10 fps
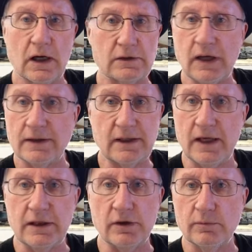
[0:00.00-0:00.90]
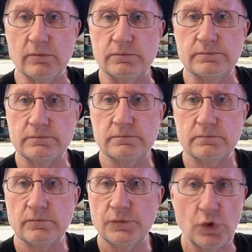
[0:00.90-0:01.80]
Titanium,
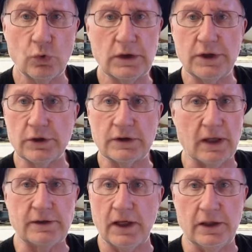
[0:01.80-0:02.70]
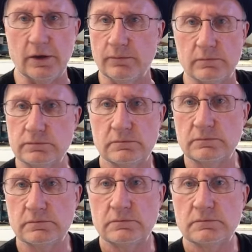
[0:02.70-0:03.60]
2-liter titanium
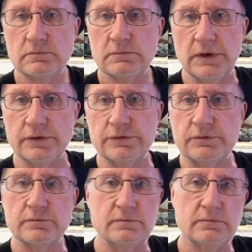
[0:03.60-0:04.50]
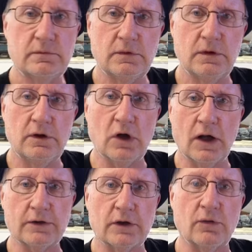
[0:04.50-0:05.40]
is
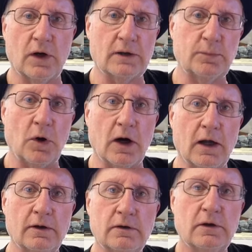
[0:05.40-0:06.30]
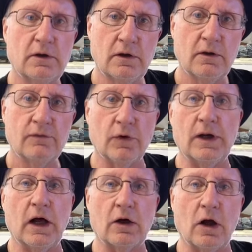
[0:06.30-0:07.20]
not the correct pot for an
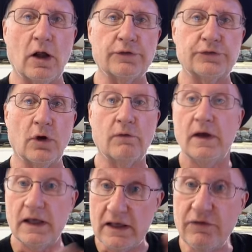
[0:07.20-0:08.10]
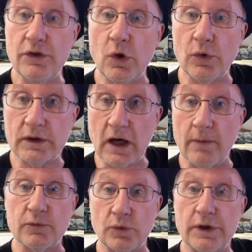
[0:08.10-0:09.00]
alcohol stove, even though it
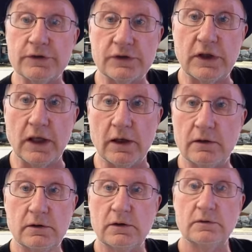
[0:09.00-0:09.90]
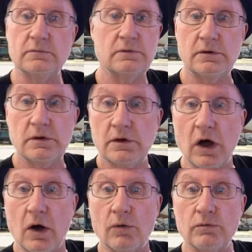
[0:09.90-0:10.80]
comes with this kit.
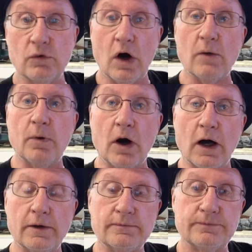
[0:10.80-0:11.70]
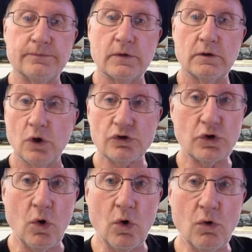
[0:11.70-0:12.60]
No, wrong pot. Looks
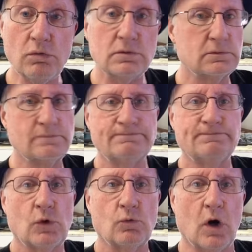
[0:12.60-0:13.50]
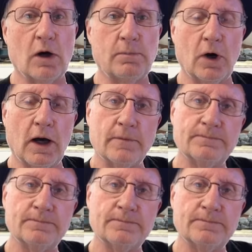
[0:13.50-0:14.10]
cool, wrong pot.